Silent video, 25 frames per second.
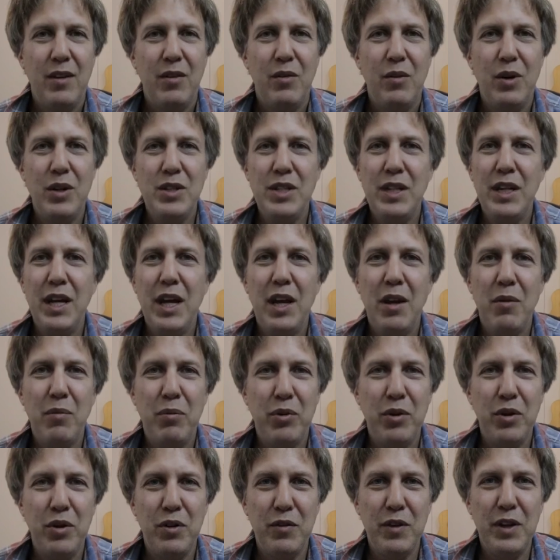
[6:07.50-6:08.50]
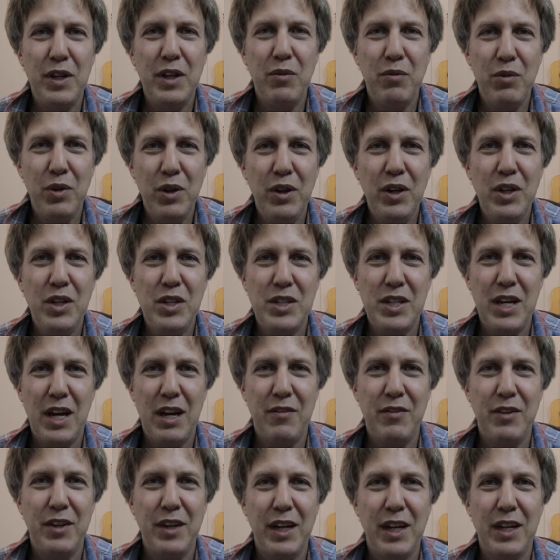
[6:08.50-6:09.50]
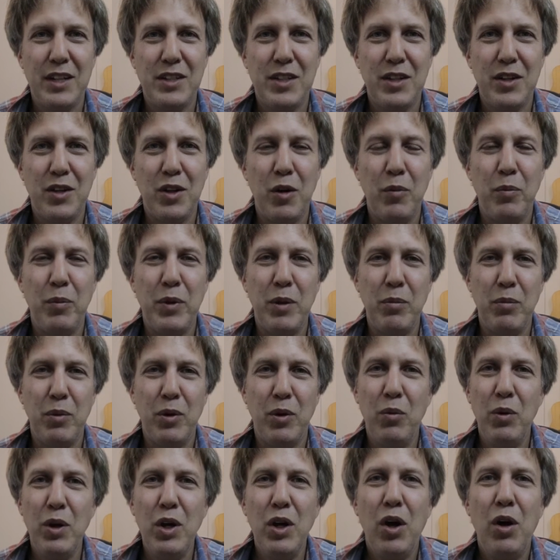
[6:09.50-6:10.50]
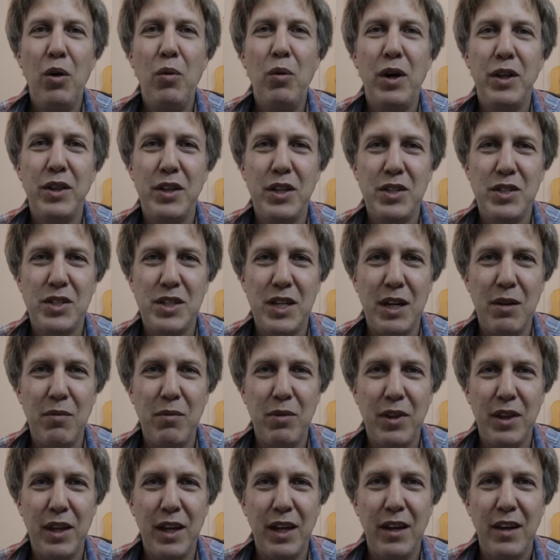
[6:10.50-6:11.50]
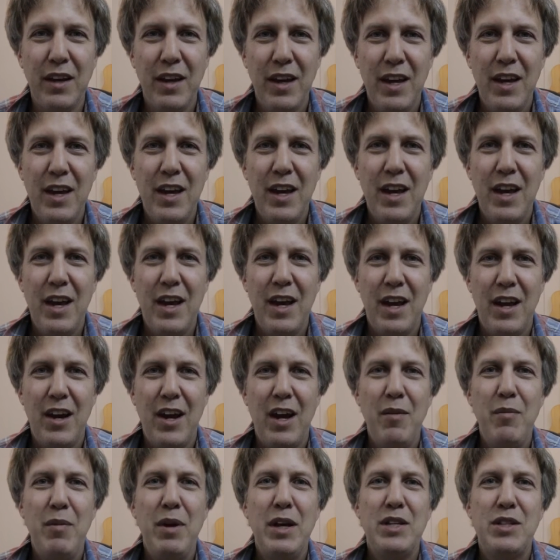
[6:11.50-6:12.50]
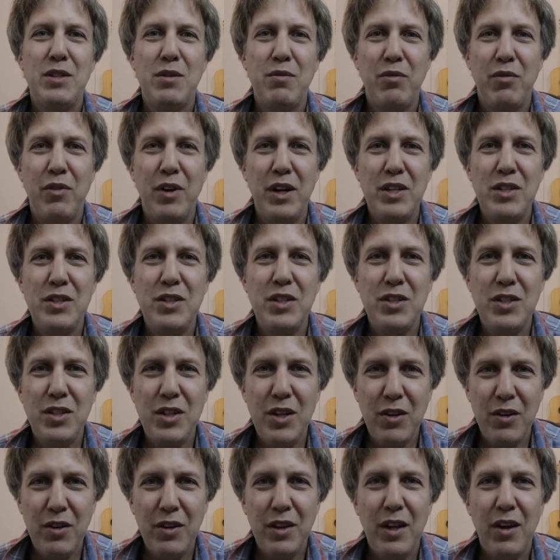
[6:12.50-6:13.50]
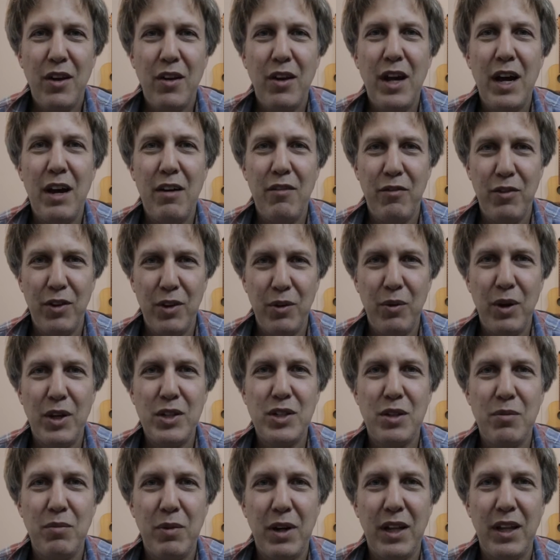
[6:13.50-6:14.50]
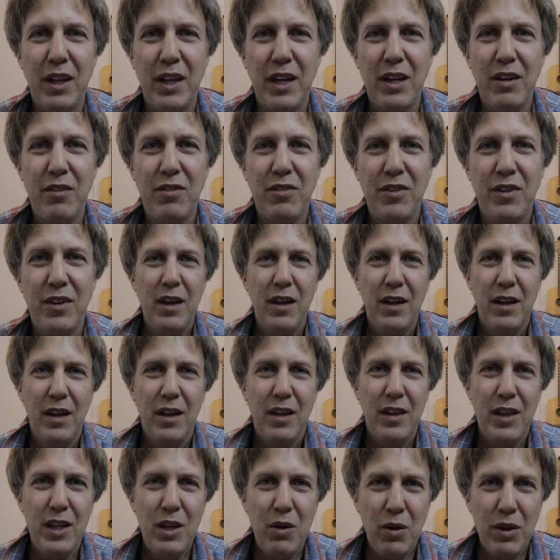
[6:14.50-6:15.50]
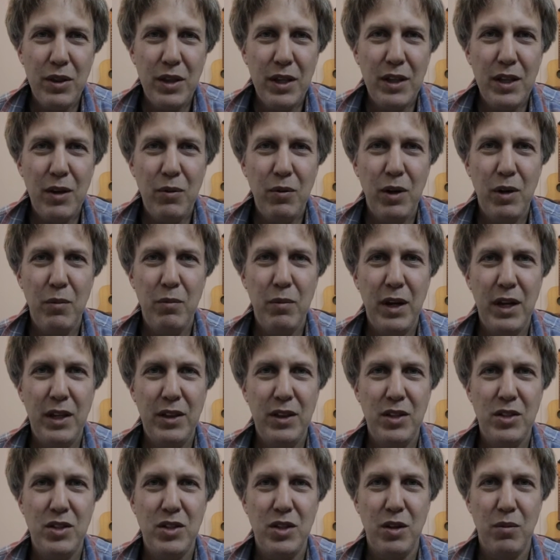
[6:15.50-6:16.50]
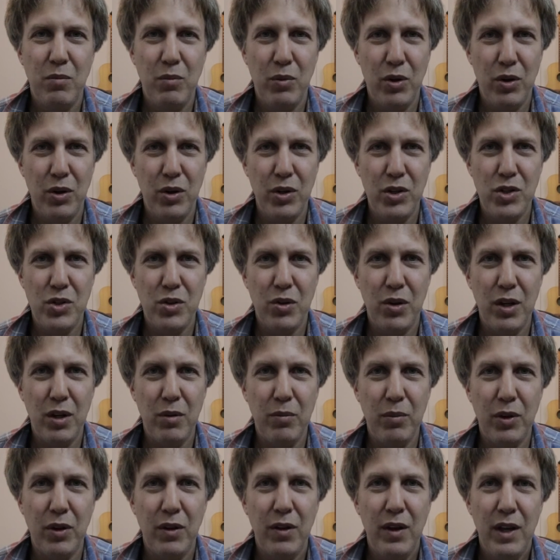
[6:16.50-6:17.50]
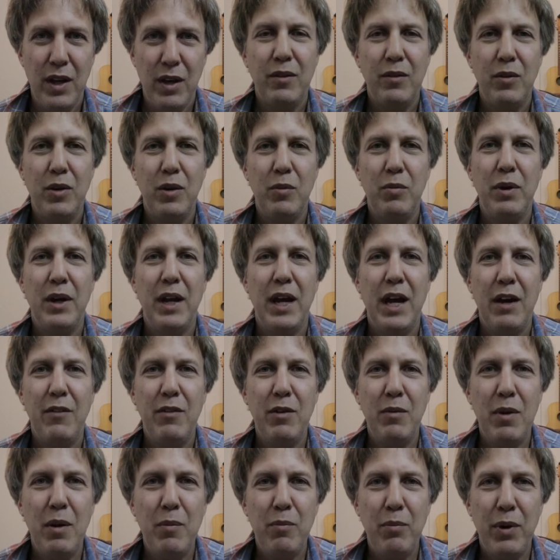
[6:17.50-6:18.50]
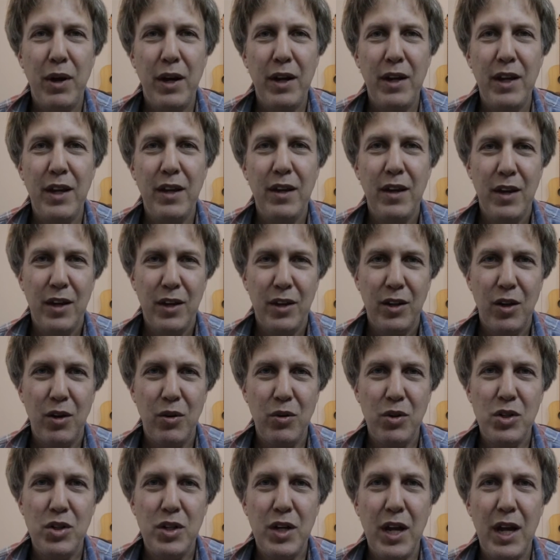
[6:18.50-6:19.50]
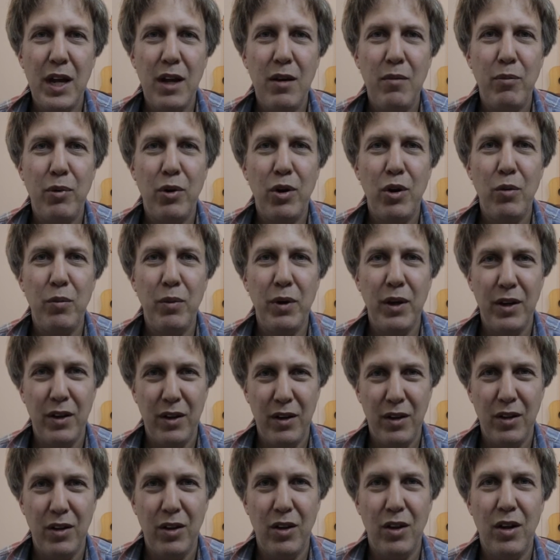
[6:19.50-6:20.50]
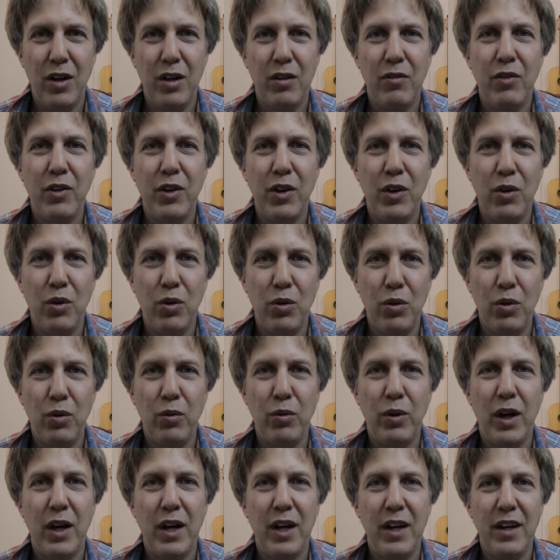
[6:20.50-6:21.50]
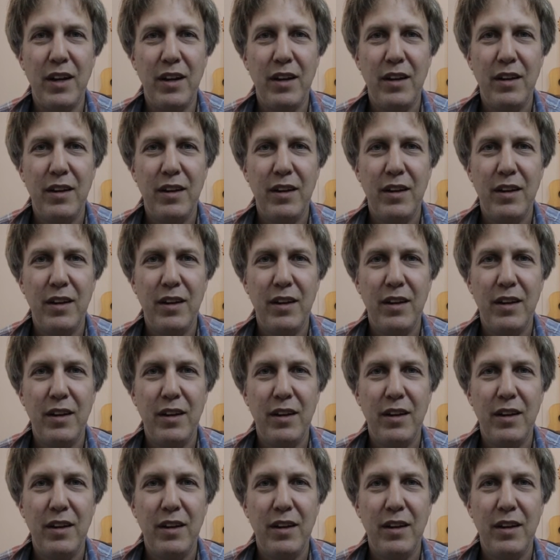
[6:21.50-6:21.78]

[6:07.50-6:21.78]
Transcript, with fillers: Once again, it proved that you really just have to get to know people. We all want the same thing. And I made some friends this year that I'll have for the rest of my life. The only thing that would have made this year more enjoyable would have been having my buddy, Coach Dan Broman, along for the whole ride.